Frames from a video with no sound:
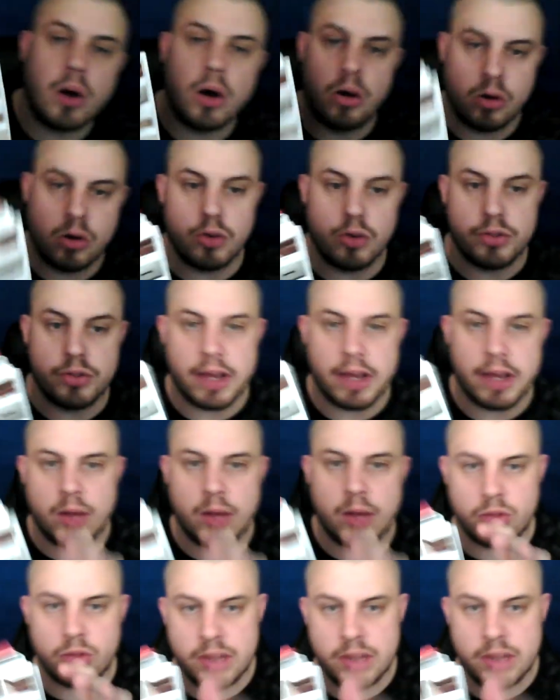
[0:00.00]
I got the
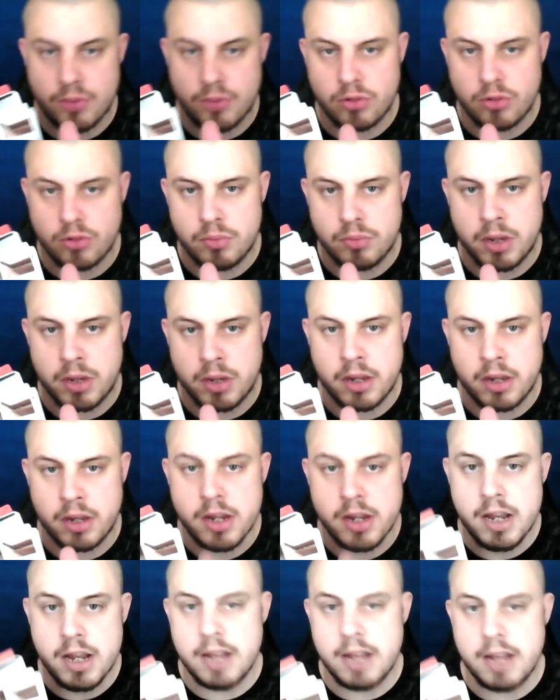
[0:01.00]
house given to me.
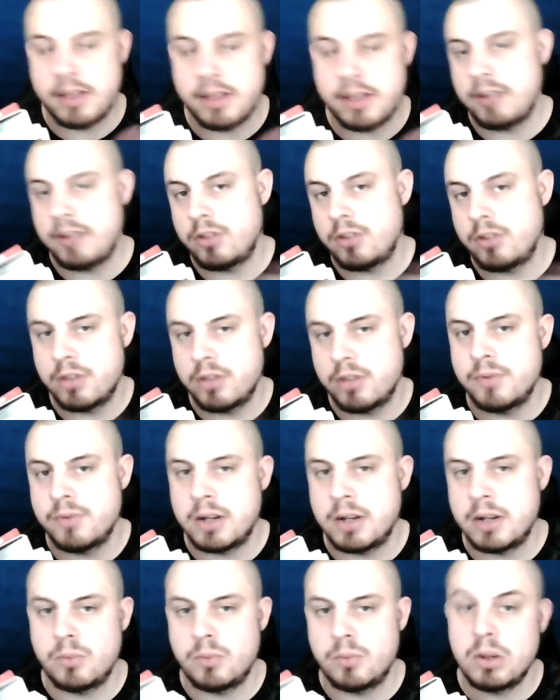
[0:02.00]
And they turned
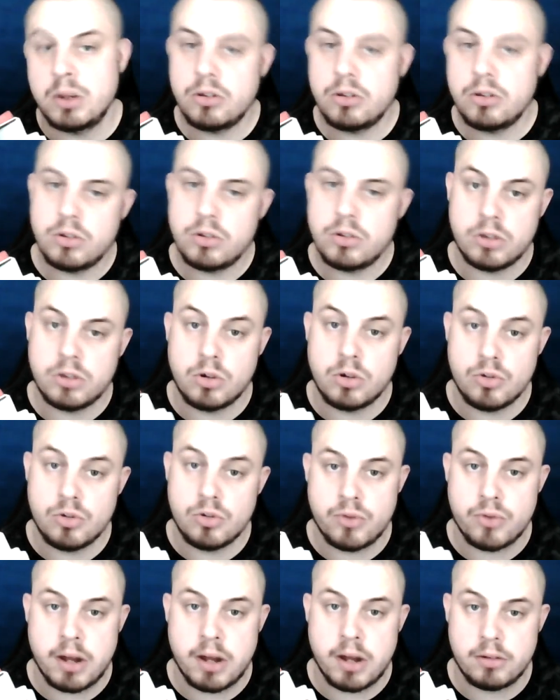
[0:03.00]
around when I signed the
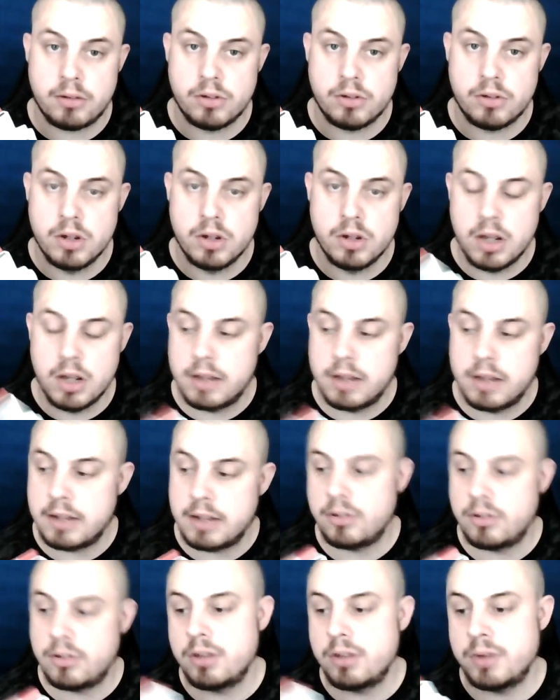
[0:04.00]
contract. They
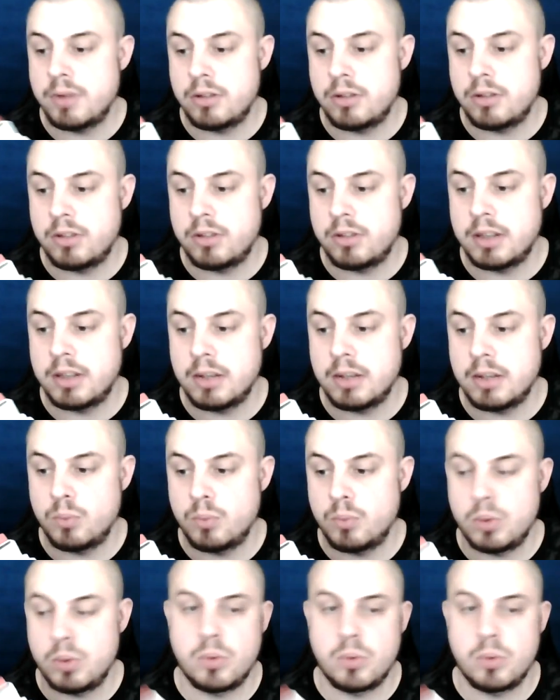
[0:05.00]
turned around and said that
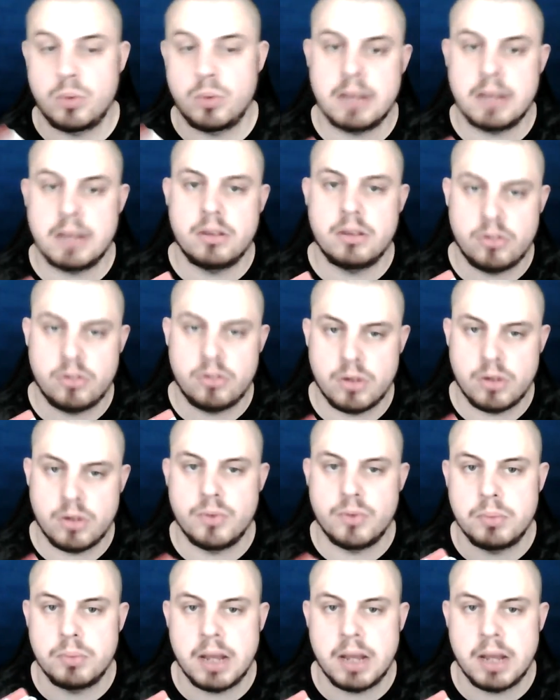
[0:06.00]
we'll get the stuff
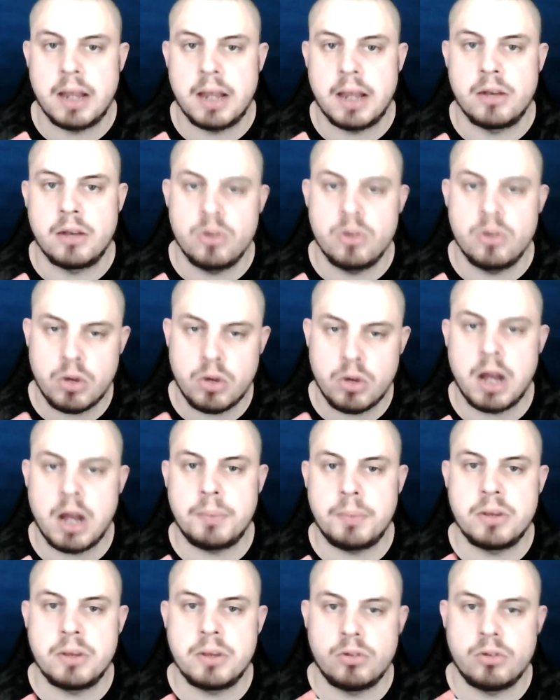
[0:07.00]
updated, new
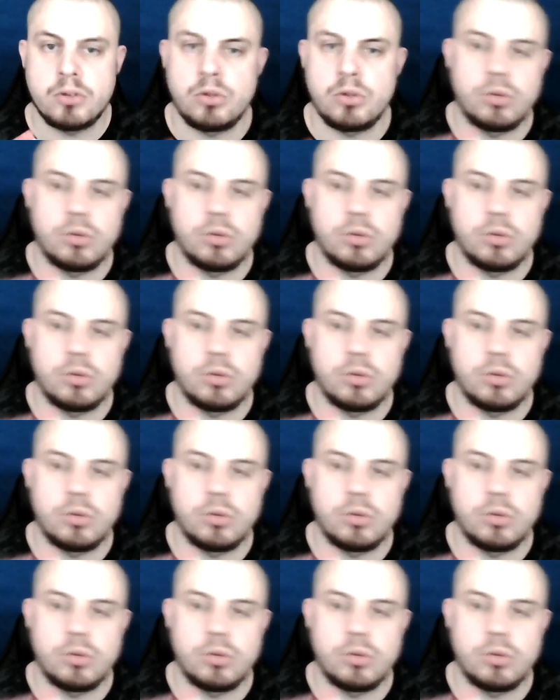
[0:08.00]
carpets, new